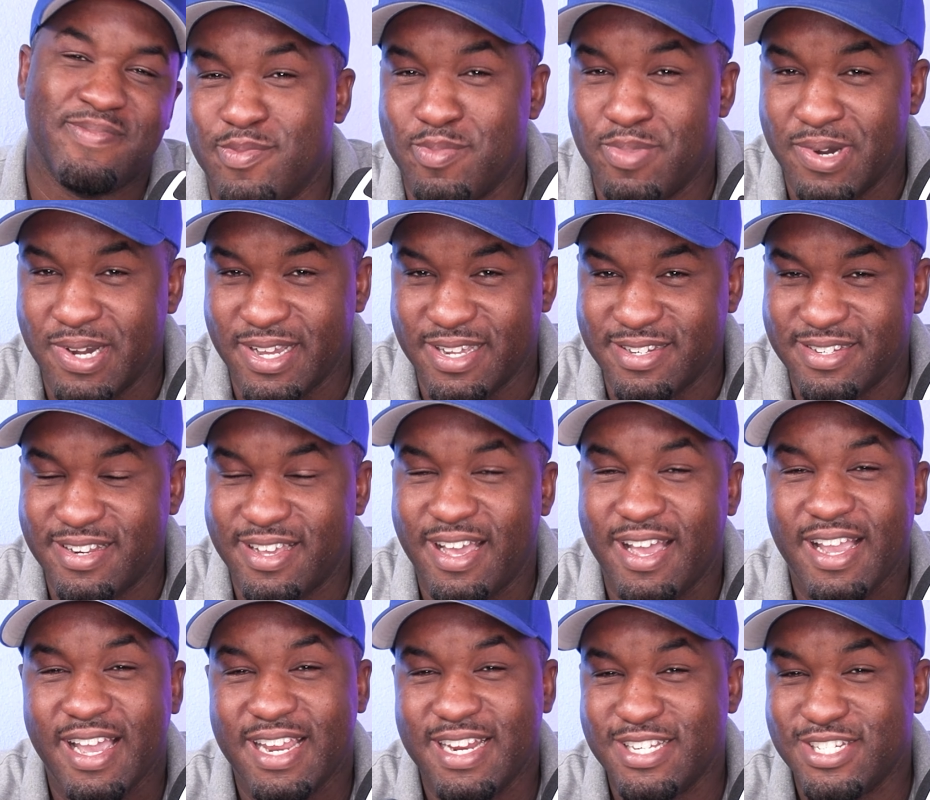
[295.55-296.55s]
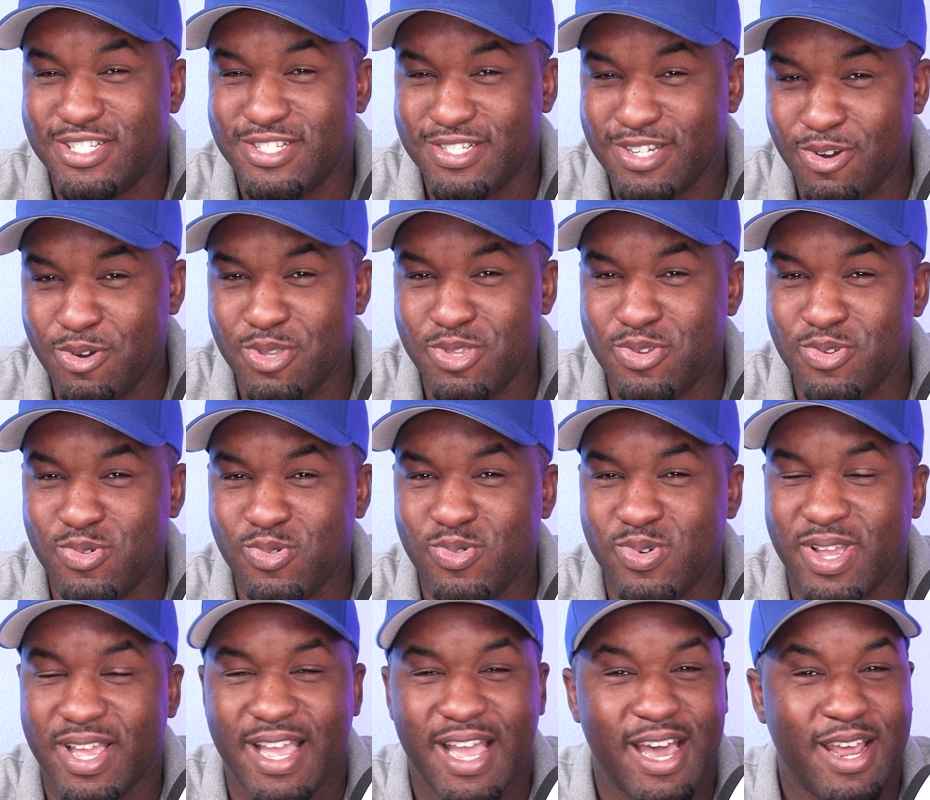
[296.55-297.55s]
But I got to show you
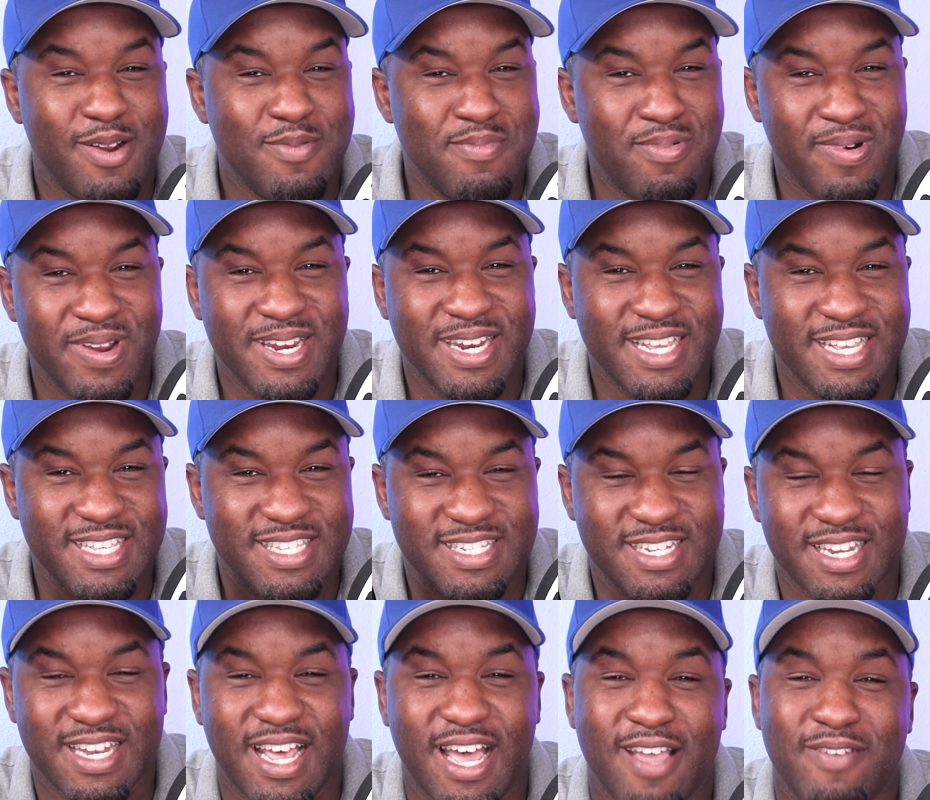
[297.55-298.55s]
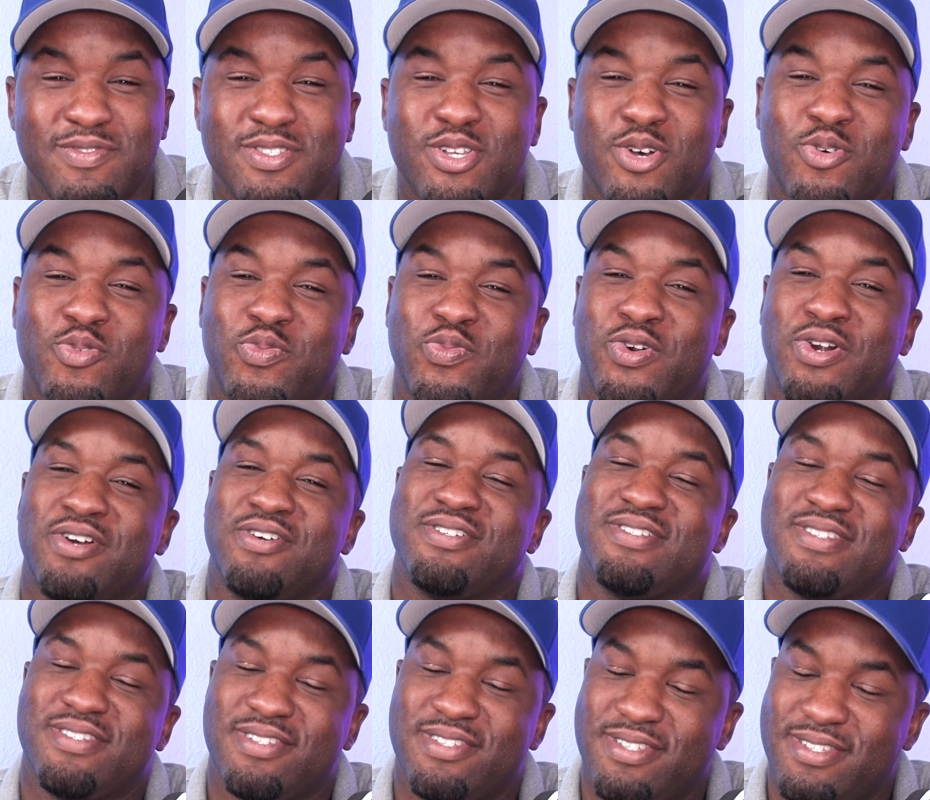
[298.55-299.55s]
how to bring these to life. So
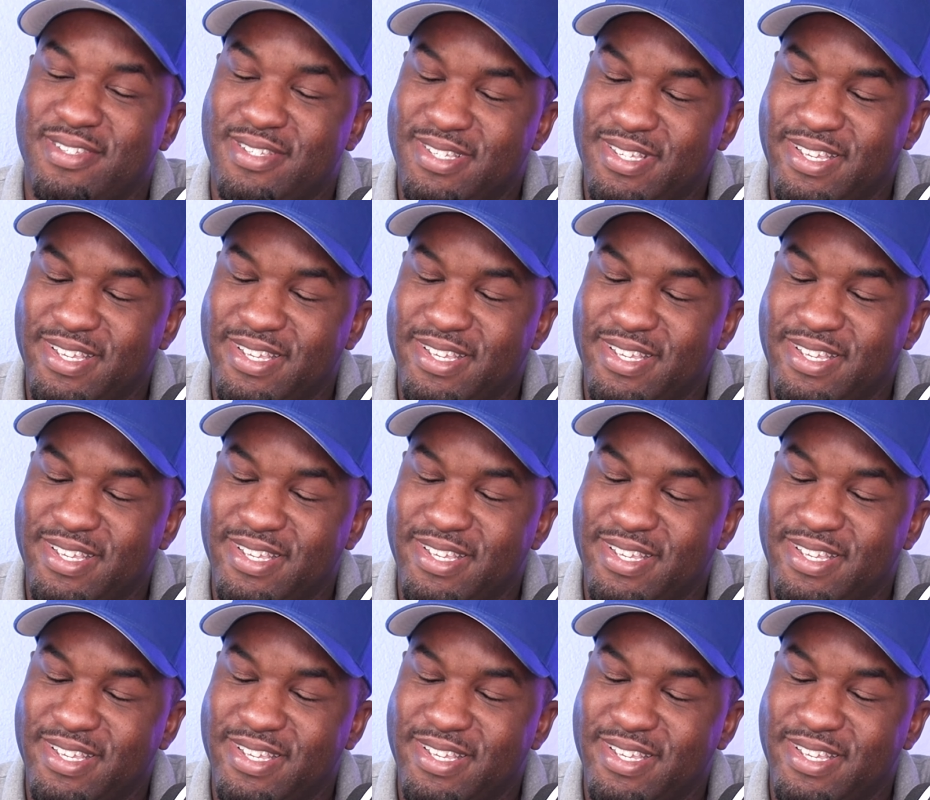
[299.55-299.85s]
first,